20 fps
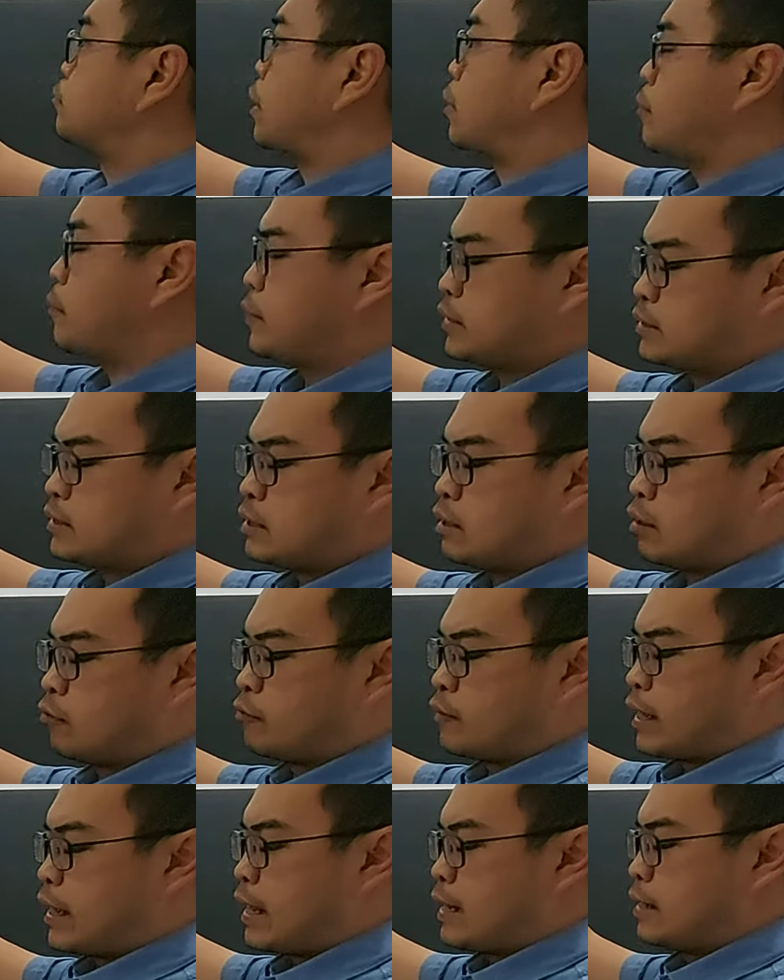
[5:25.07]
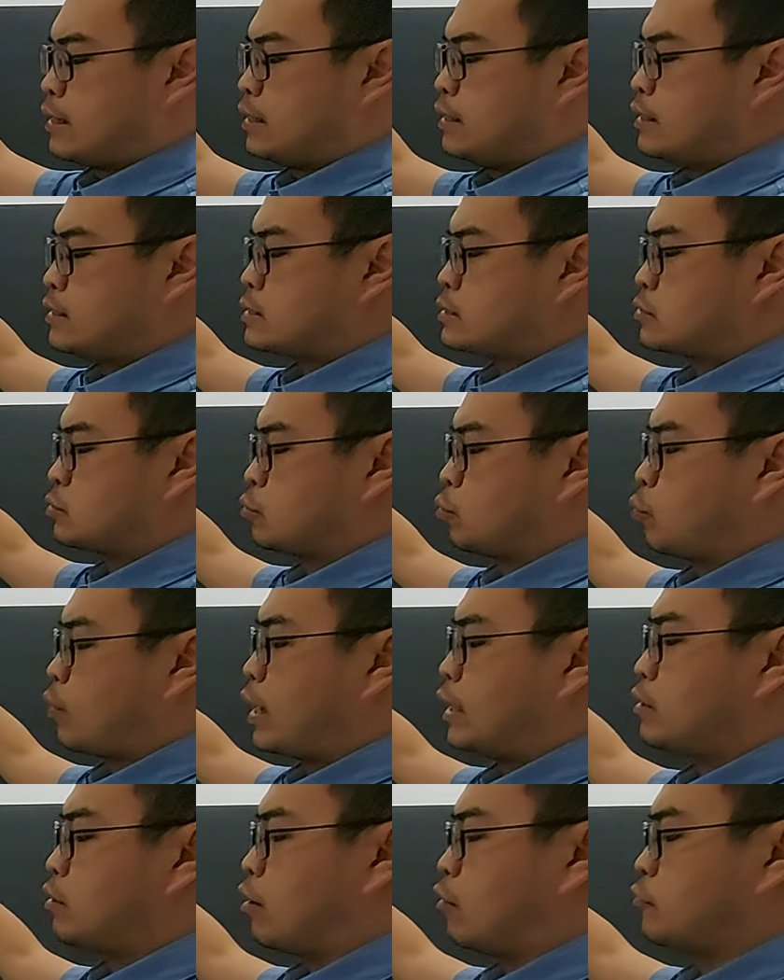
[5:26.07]
probability of at least
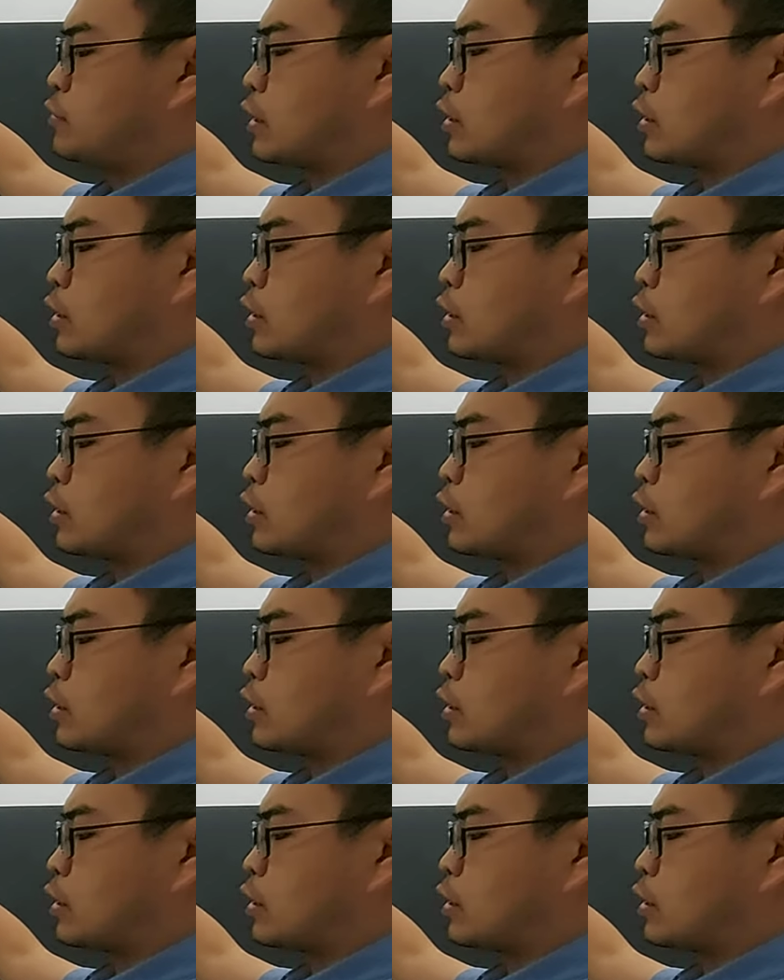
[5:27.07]
one of the